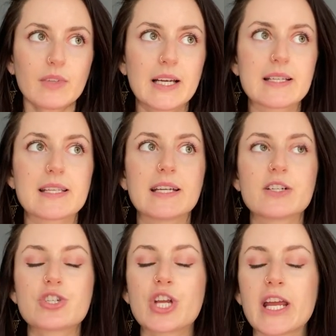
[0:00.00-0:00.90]
is that
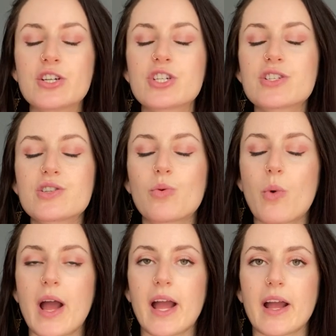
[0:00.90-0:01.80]
it changes the
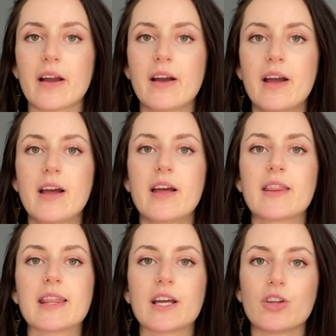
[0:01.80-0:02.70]
way
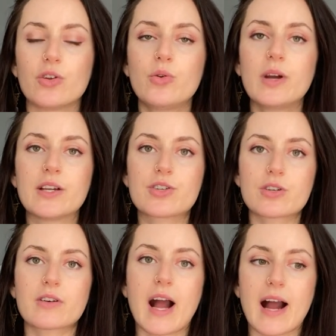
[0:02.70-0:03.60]
that you
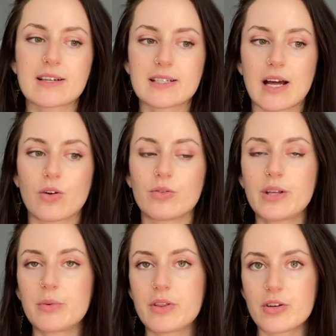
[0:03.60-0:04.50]
interact not
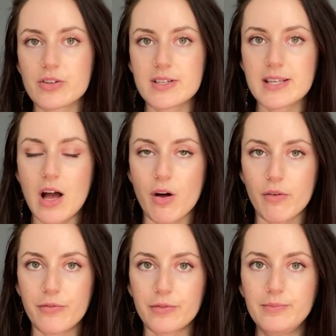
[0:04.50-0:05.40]
only with
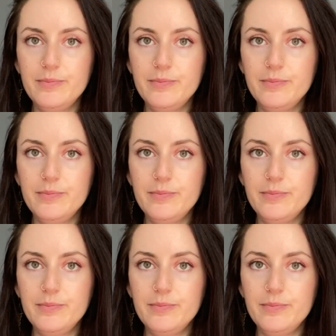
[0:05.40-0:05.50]
yourself,